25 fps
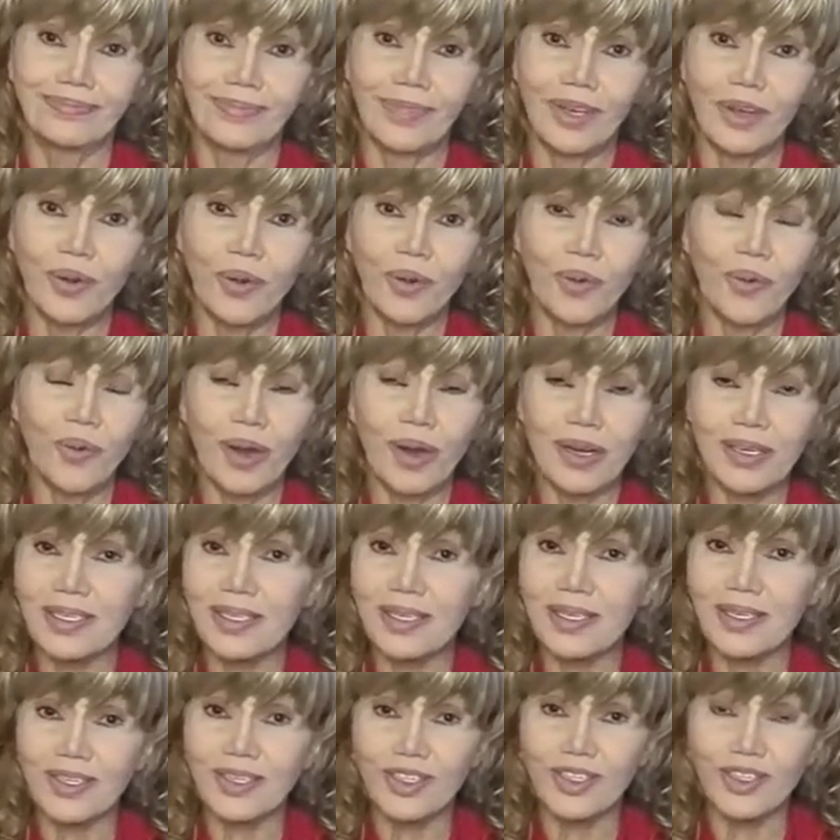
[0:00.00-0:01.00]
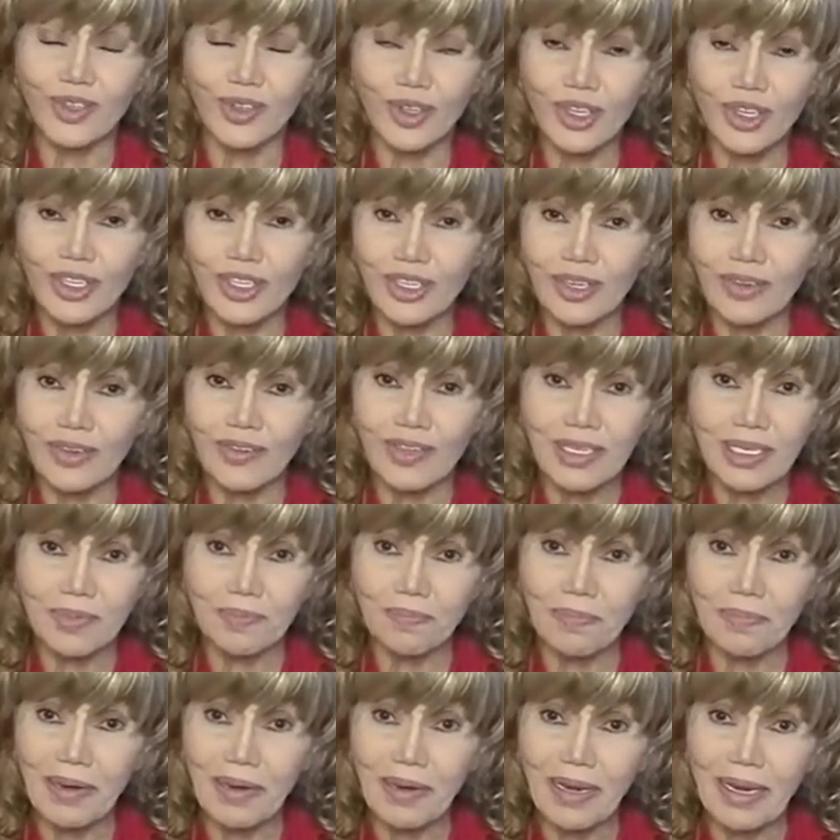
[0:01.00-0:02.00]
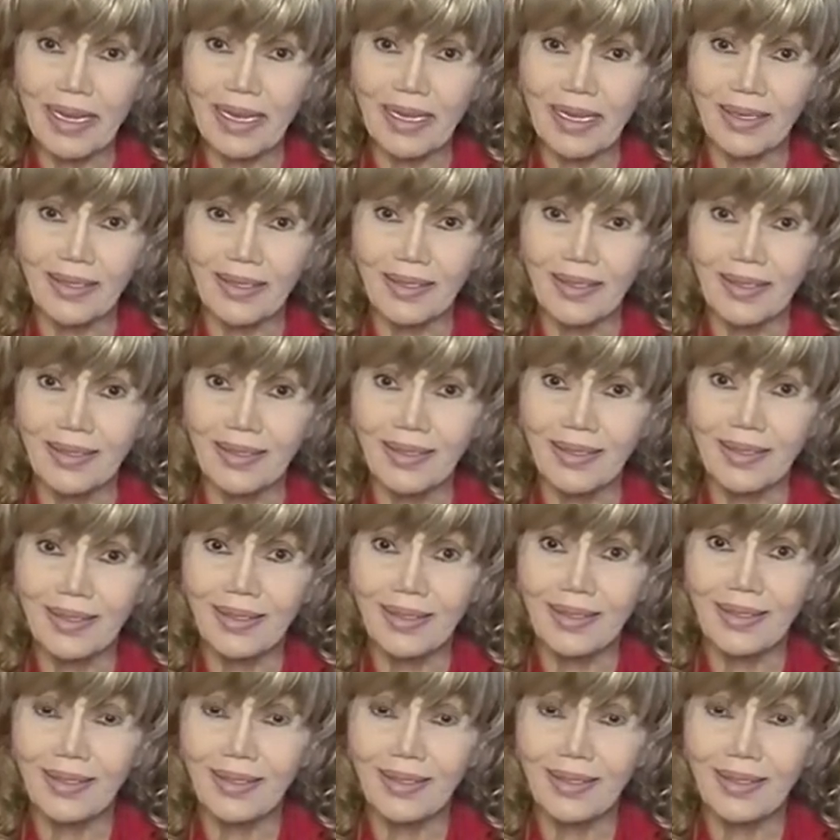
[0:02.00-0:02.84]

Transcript: was the source of spitting. Yep.